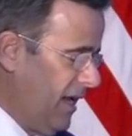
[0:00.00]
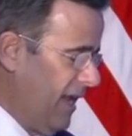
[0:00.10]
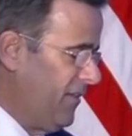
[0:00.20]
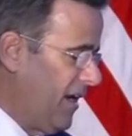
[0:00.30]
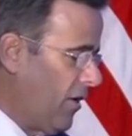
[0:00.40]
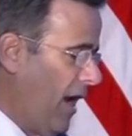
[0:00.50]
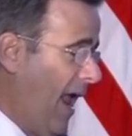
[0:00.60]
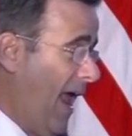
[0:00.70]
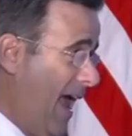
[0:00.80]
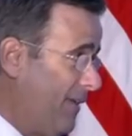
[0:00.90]
and that our
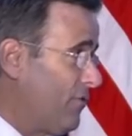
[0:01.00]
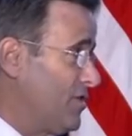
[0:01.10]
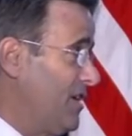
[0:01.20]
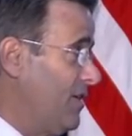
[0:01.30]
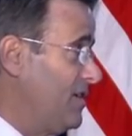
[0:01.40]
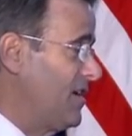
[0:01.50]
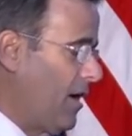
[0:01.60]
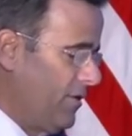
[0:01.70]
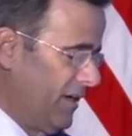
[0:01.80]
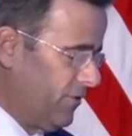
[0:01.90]
adversaries
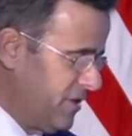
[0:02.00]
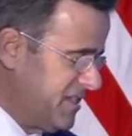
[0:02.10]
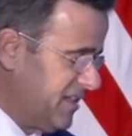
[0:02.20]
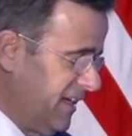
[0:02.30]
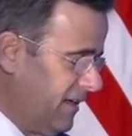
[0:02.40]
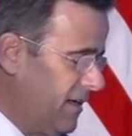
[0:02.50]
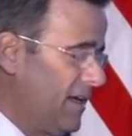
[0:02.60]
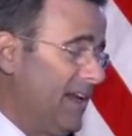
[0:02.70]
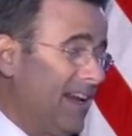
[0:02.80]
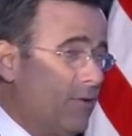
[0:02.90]
are
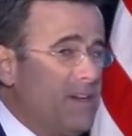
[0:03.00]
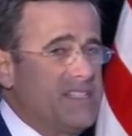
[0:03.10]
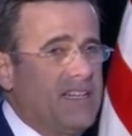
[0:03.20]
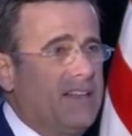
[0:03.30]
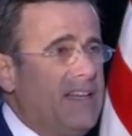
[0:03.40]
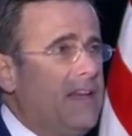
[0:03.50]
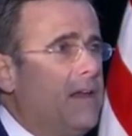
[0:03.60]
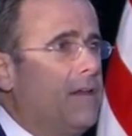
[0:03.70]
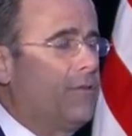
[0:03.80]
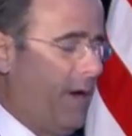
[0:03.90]
increasingly
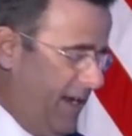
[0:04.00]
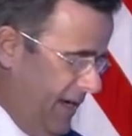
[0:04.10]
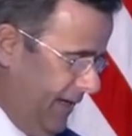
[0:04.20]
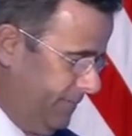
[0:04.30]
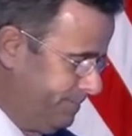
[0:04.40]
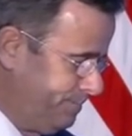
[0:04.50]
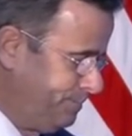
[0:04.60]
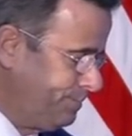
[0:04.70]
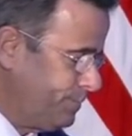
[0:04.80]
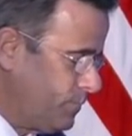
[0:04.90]
threatening.
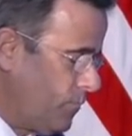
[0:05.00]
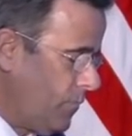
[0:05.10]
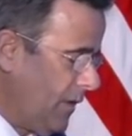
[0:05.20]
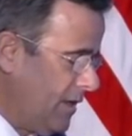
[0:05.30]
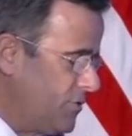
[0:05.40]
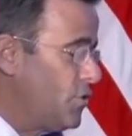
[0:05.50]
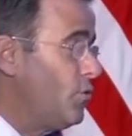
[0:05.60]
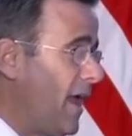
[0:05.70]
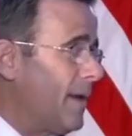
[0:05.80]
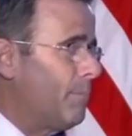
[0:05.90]
To
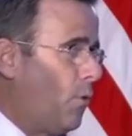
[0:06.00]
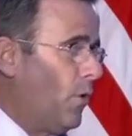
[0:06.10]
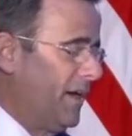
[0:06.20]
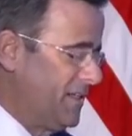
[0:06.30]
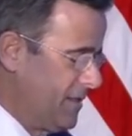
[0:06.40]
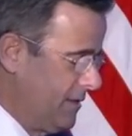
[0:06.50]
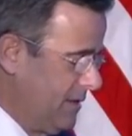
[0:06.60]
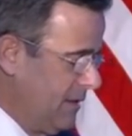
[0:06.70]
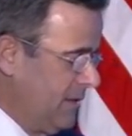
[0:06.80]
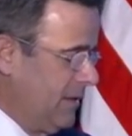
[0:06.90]
that point,
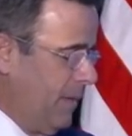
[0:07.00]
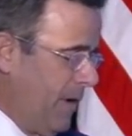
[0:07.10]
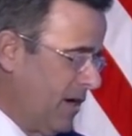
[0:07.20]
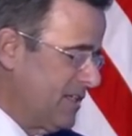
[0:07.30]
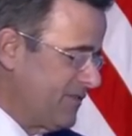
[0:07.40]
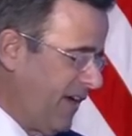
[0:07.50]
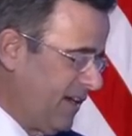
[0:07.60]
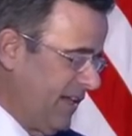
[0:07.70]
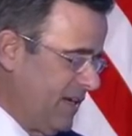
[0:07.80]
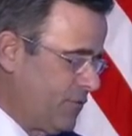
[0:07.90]
America's
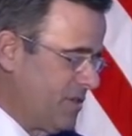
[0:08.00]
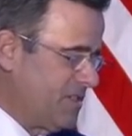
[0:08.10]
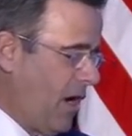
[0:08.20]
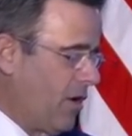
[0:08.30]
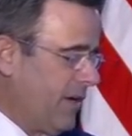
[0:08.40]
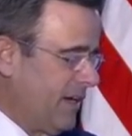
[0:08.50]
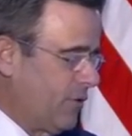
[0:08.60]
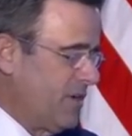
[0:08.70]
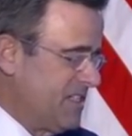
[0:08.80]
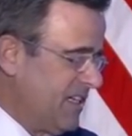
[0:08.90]
vital interests are
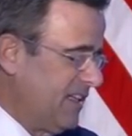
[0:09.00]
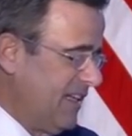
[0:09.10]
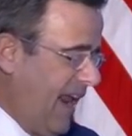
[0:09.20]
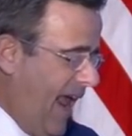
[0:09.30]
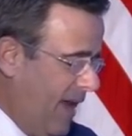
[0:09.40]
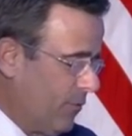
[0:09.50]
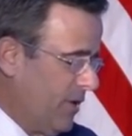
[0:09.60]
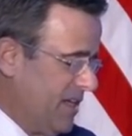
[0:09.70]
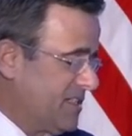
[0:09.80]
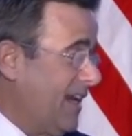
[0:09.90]
increasingly at
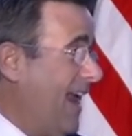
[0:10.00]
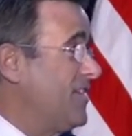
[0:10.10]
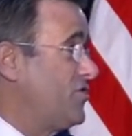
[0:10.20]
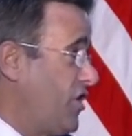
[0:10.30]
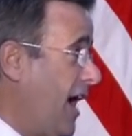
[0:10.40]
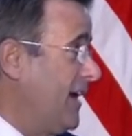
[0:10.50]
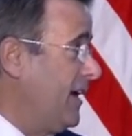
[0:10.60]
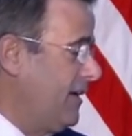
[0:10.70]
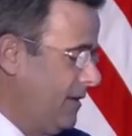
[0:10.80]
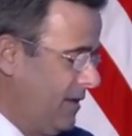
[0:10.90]
risk as
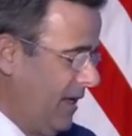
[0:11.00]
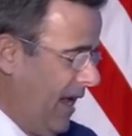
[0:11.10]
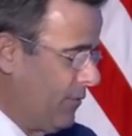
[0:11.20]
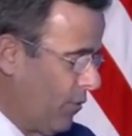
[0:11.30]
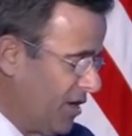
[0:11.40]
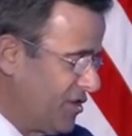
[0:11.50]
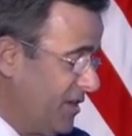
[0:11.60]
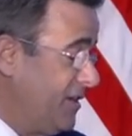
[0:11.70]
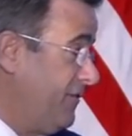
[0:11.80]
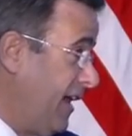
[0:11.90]
China and Russia
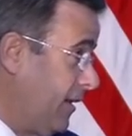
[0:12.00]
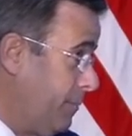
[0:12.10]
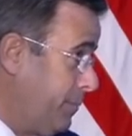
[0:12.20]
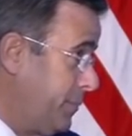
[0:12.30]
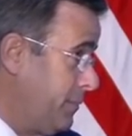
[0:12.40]
develop